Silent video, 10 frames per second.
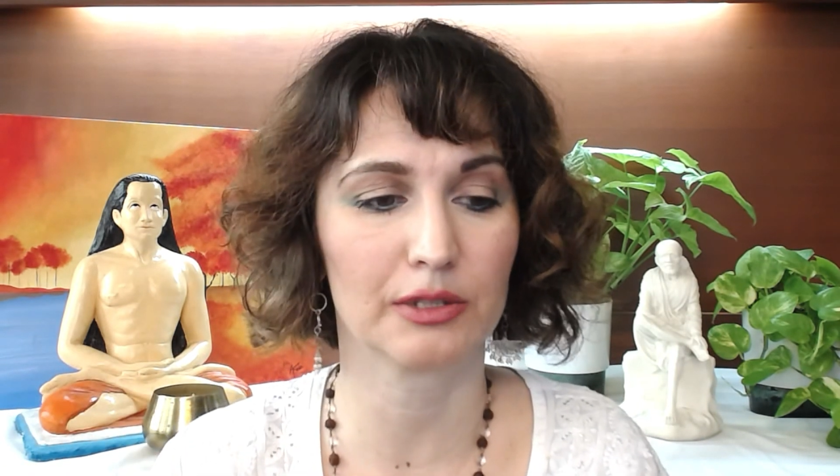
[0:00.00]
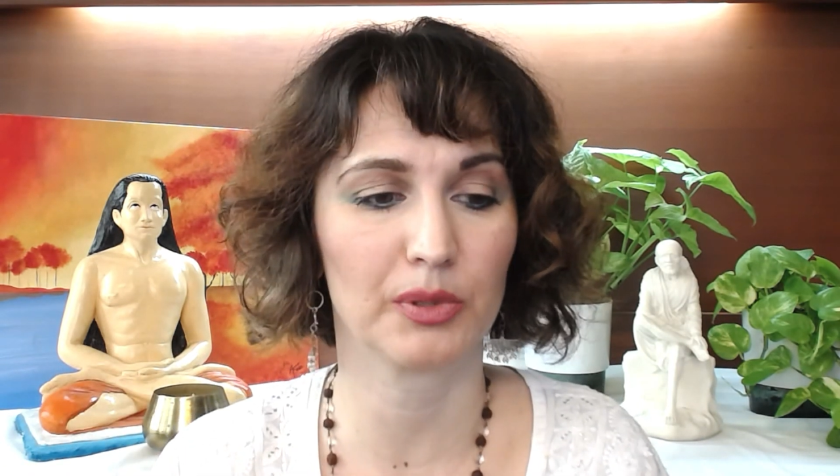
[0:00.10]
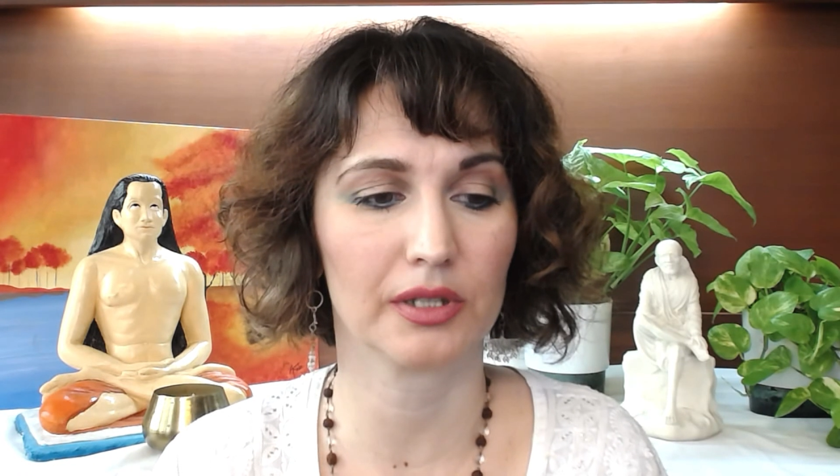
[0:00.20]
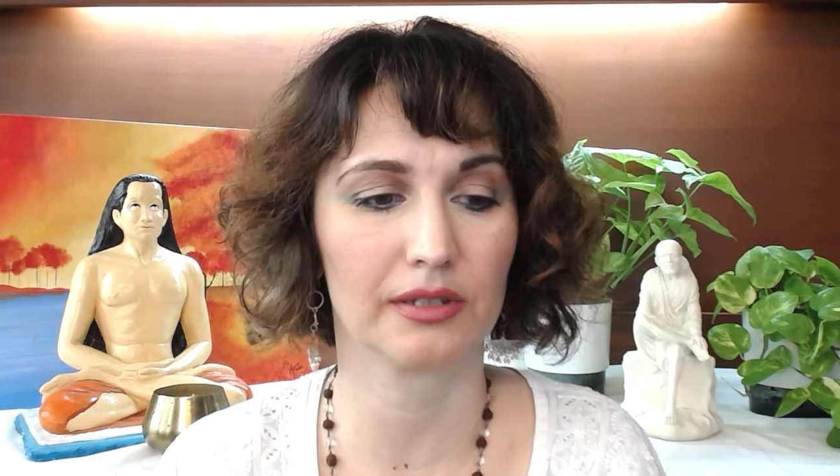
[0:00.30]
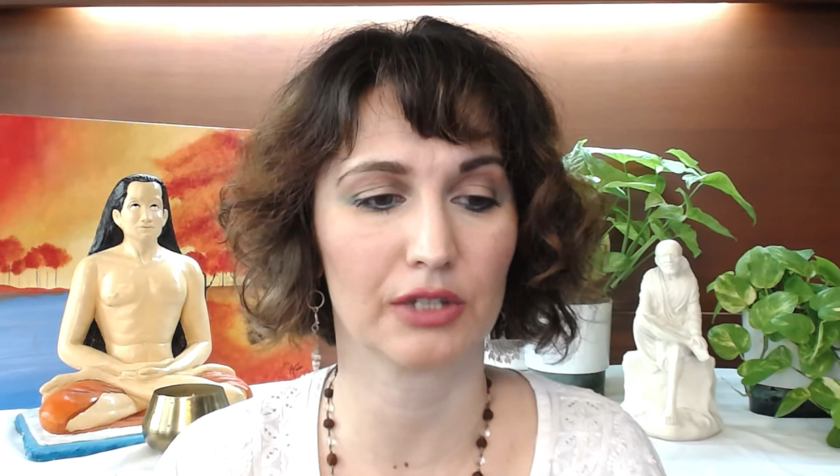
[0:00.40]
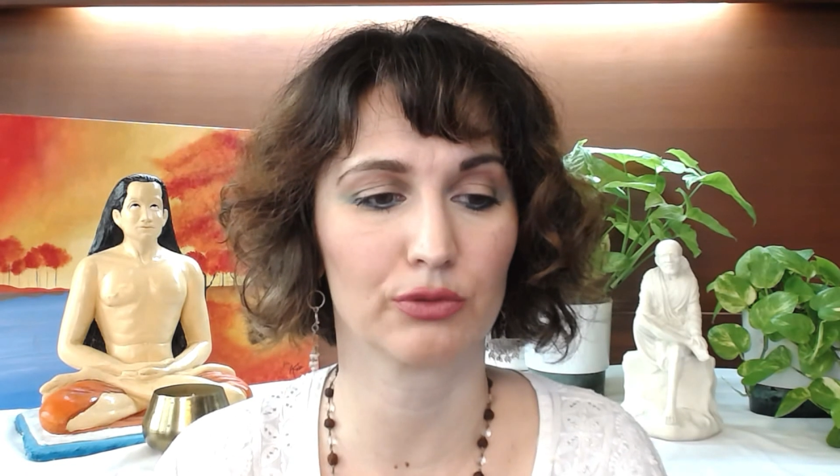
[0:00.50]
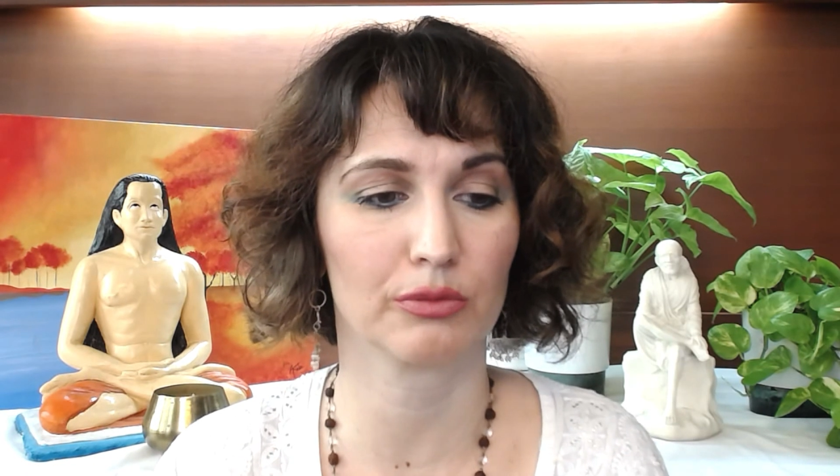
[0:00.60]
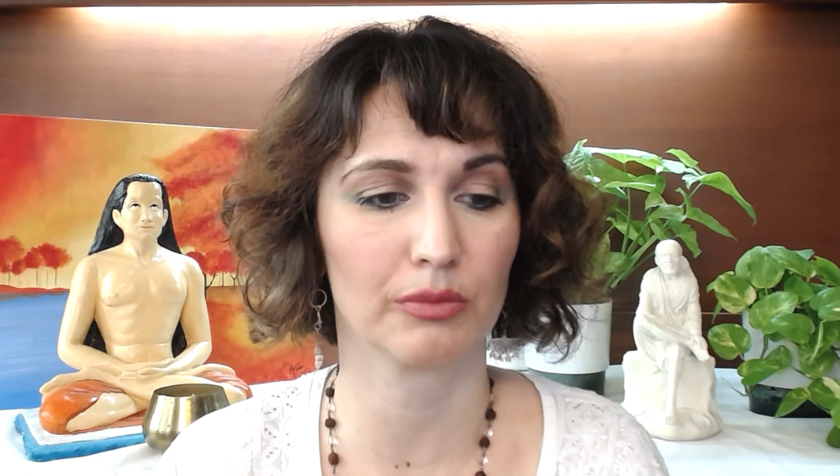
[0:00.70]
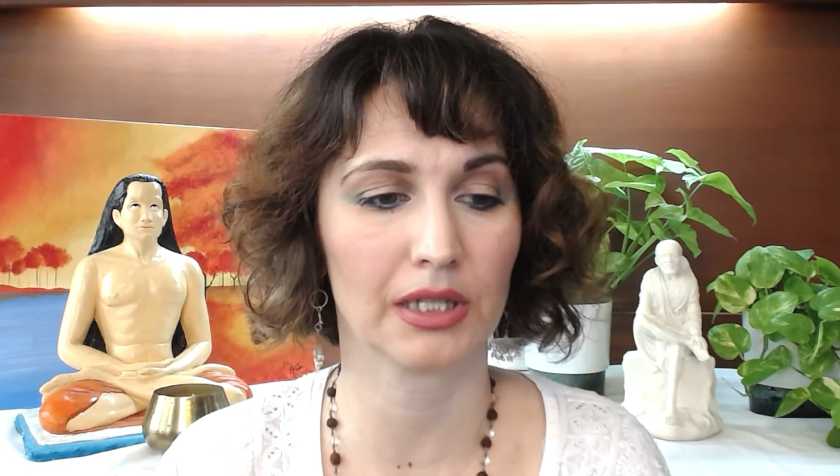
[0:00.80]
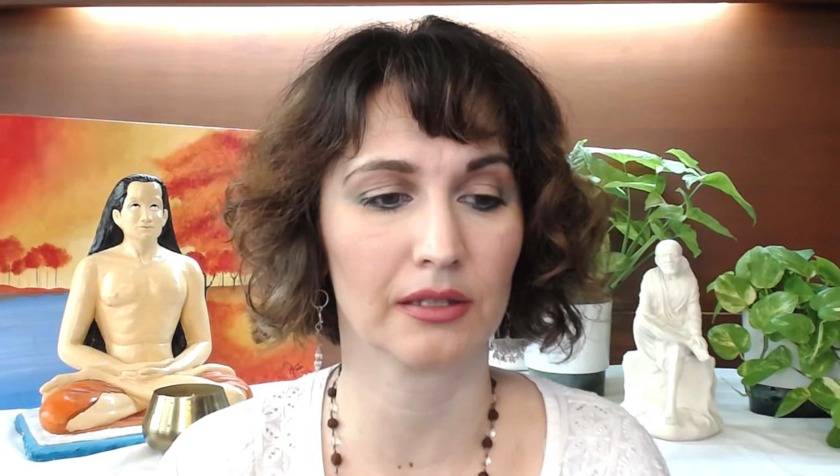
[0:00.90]
but that would
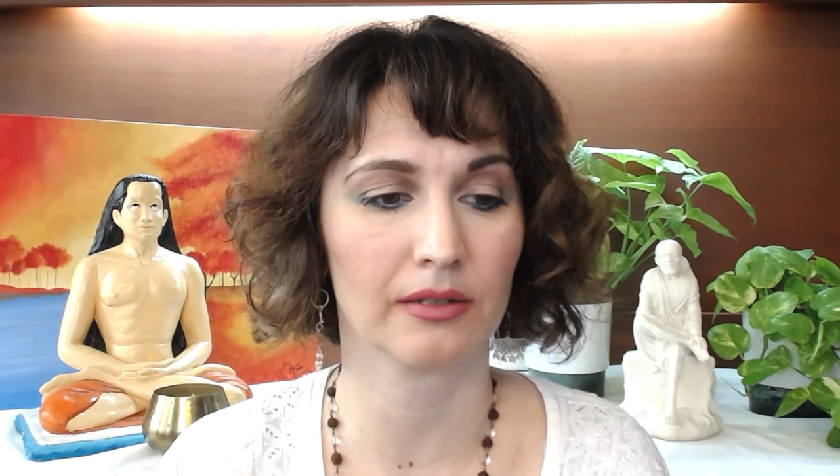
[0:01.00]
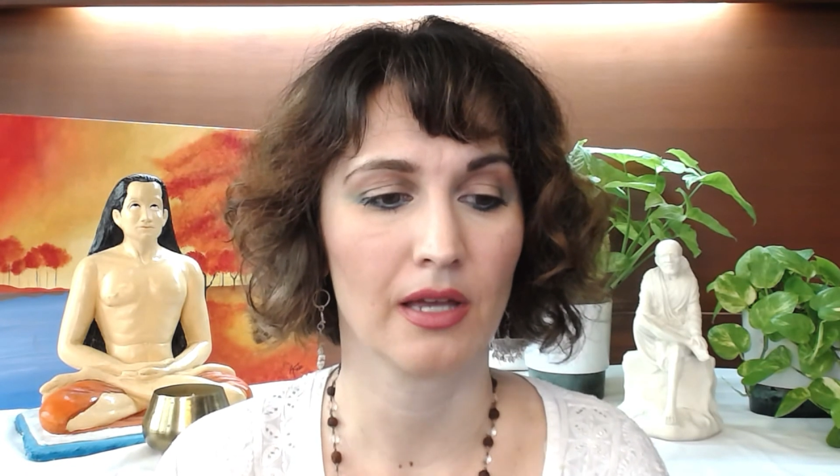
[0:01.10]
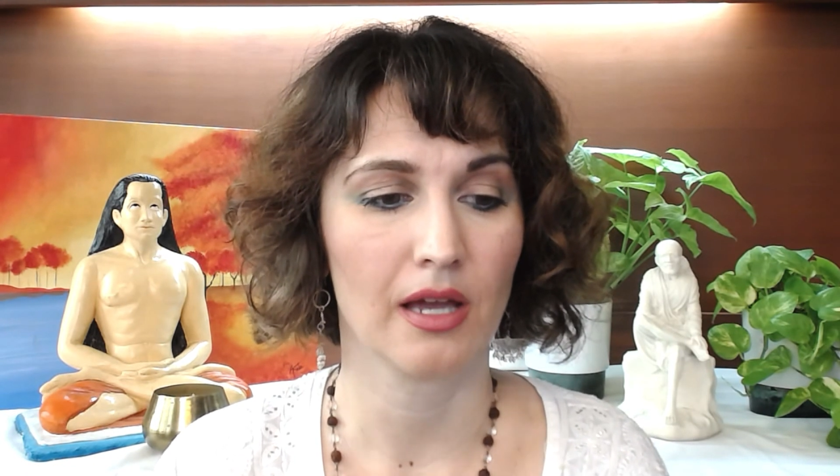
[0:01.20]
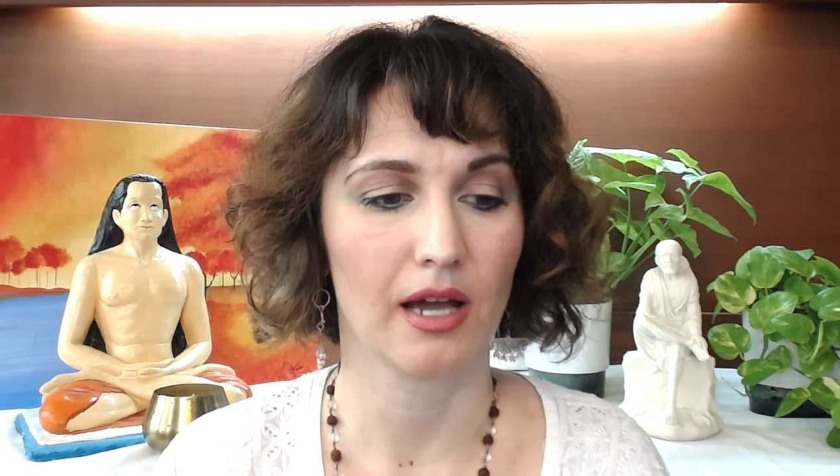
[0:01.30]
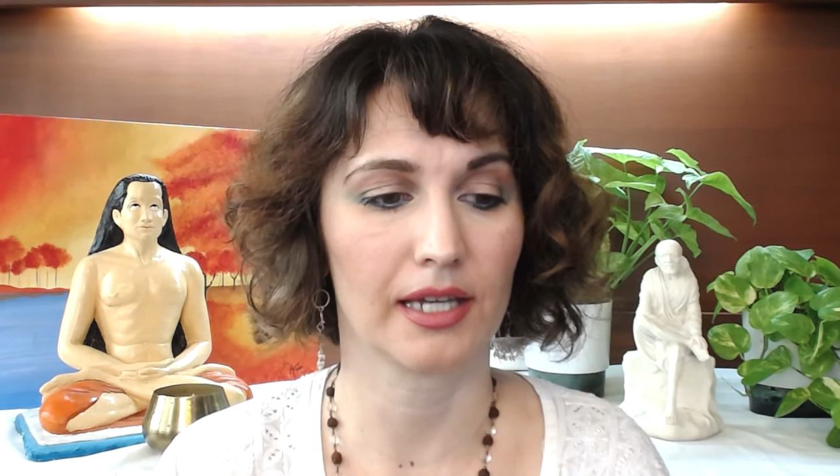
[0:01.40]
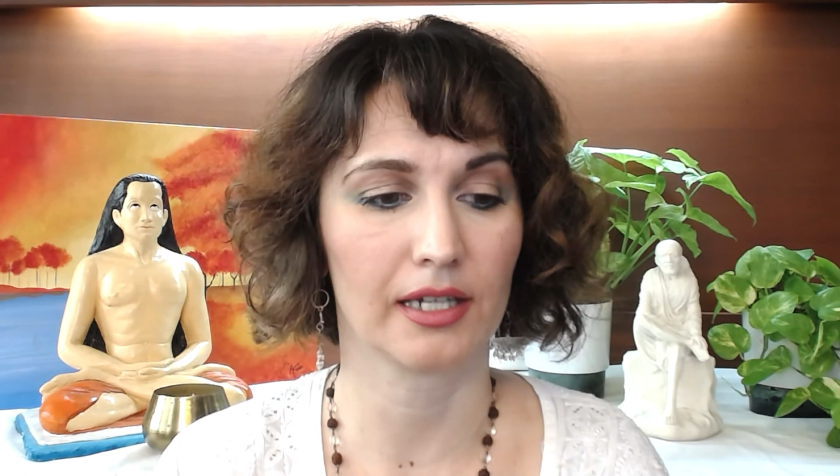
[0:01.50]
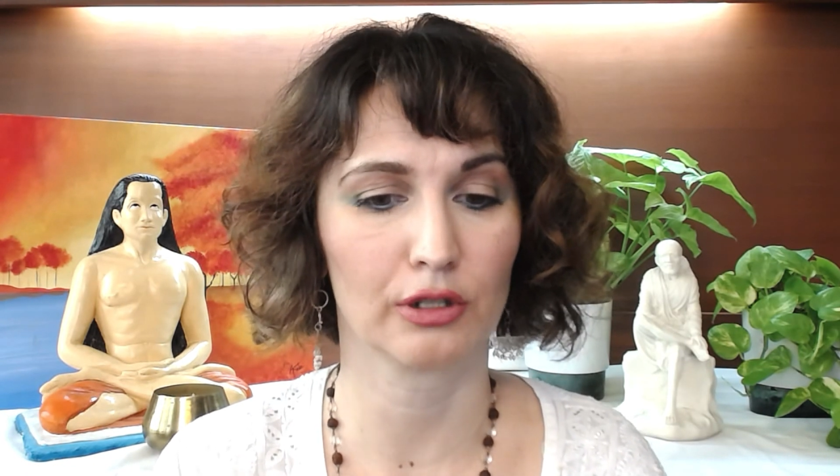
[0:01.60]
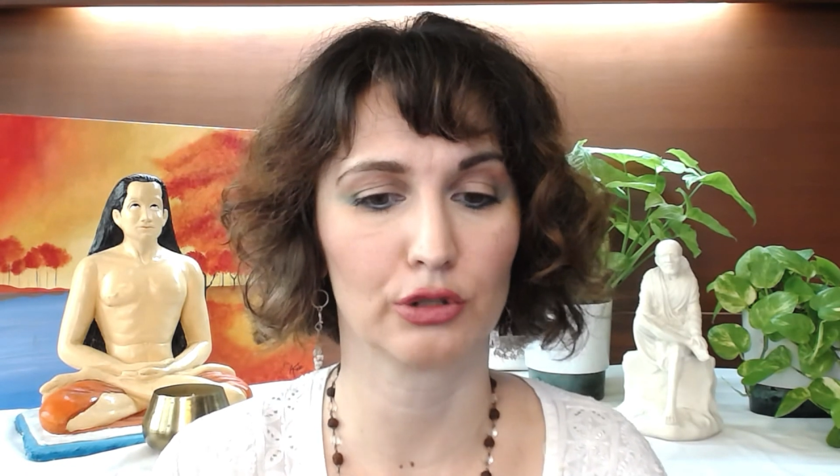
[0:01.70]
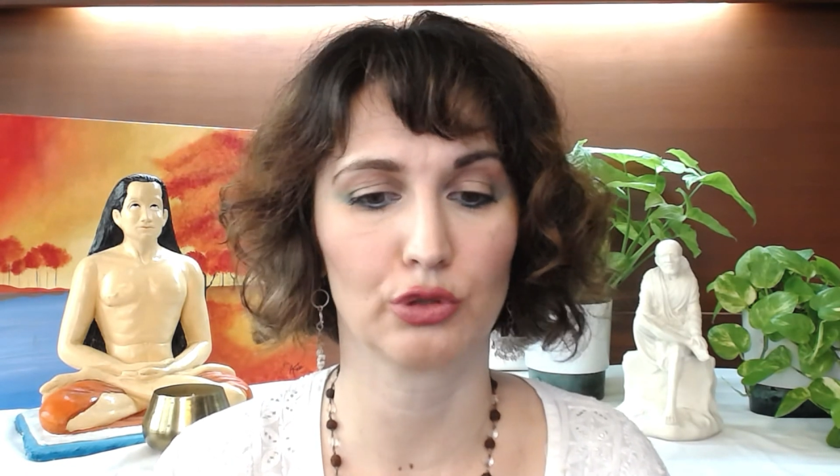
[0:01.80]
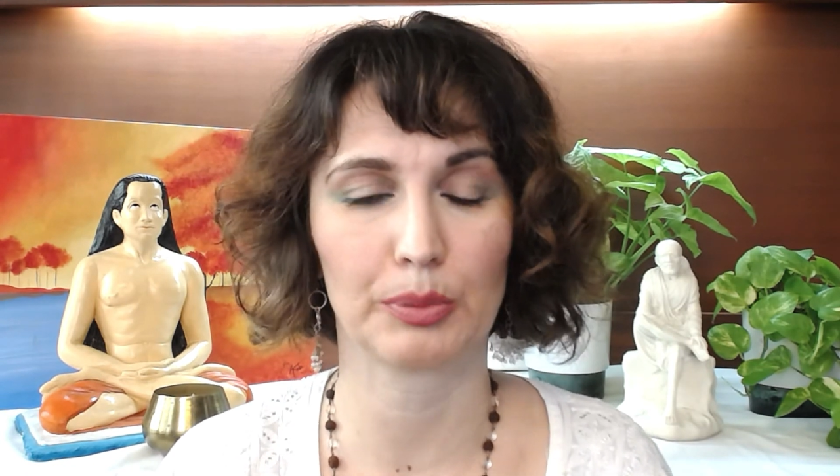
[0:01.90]
mean I cannot
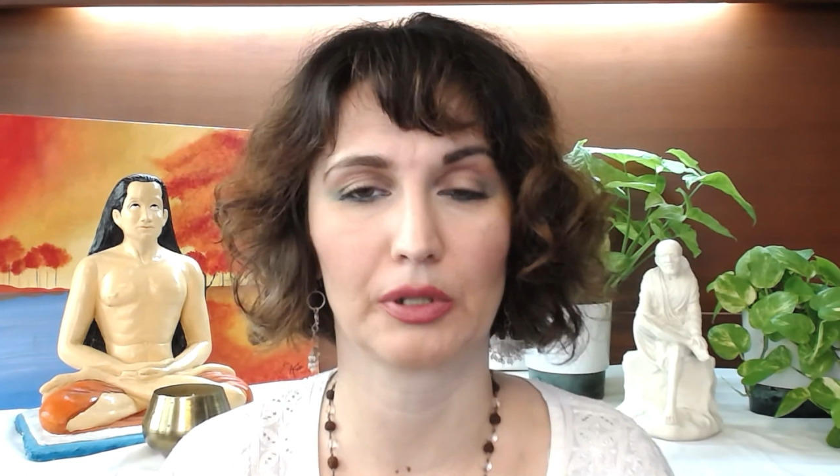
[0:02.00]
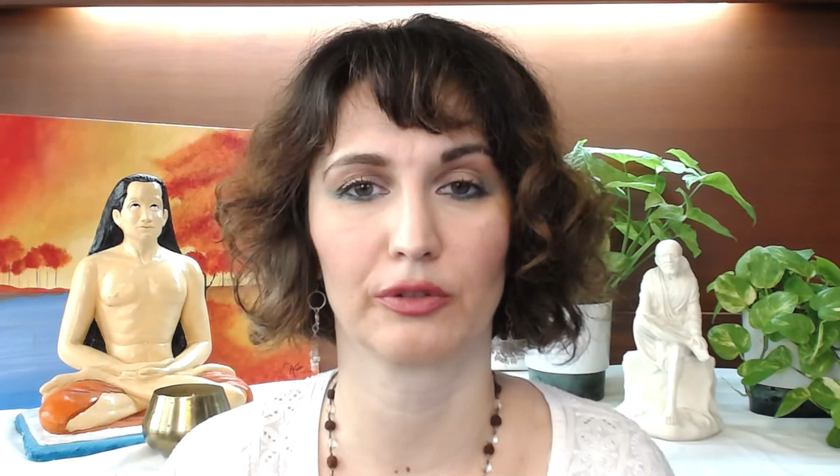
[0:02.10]
do Power